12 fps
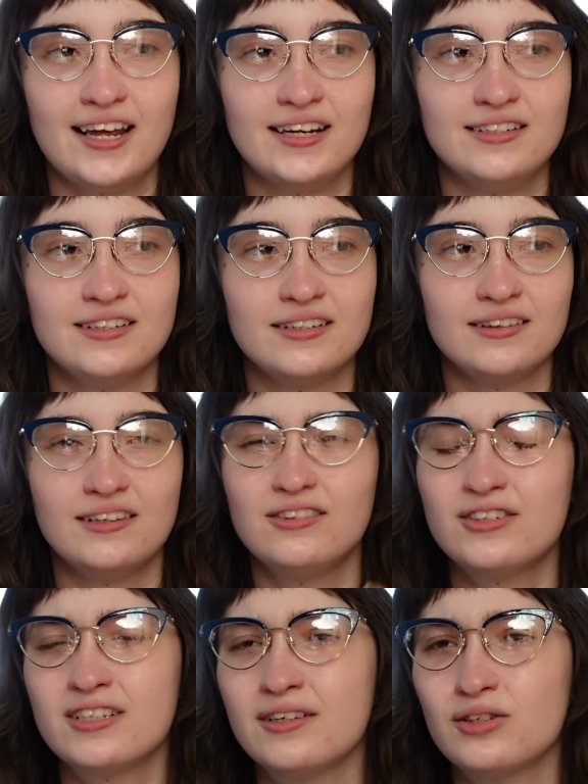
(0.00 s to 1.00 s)
and
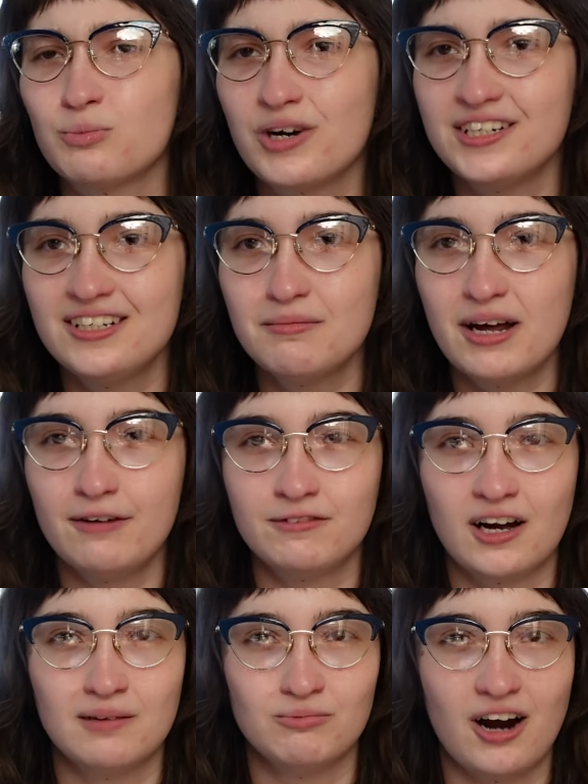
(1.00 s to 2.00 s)
there's a surprising amount of
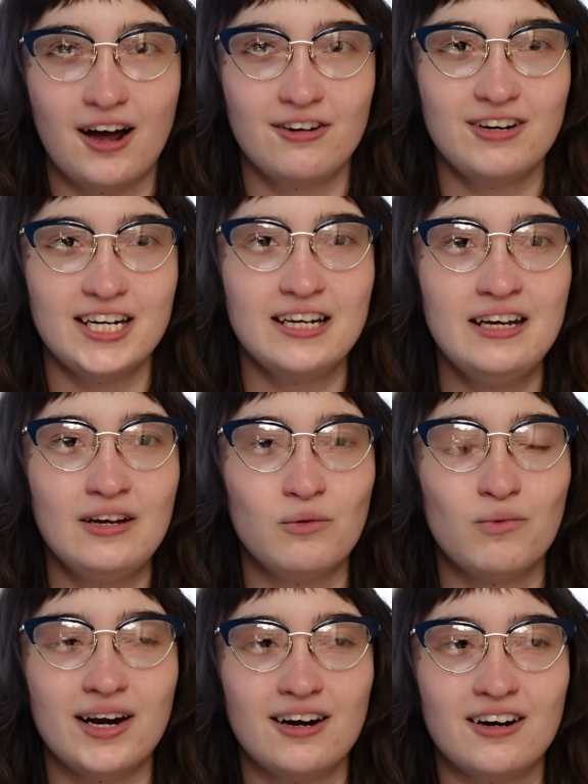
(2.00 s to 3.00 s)
camaraderie
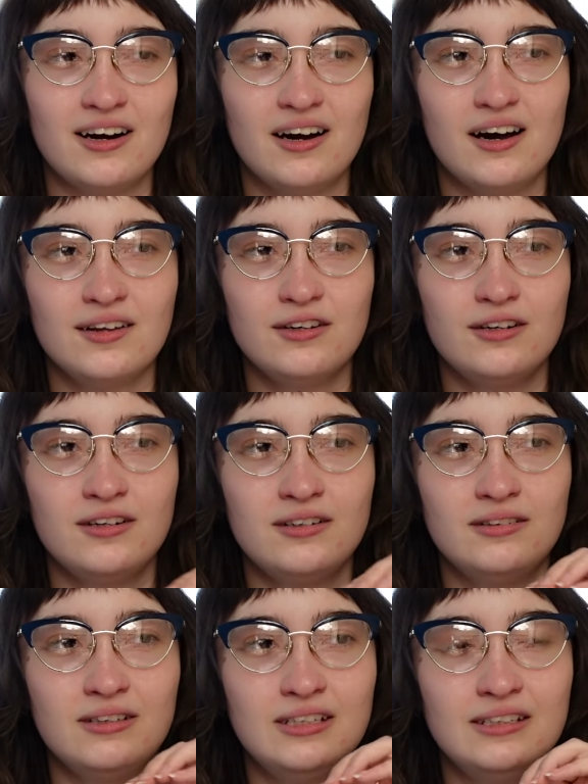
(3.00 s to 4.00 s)
where other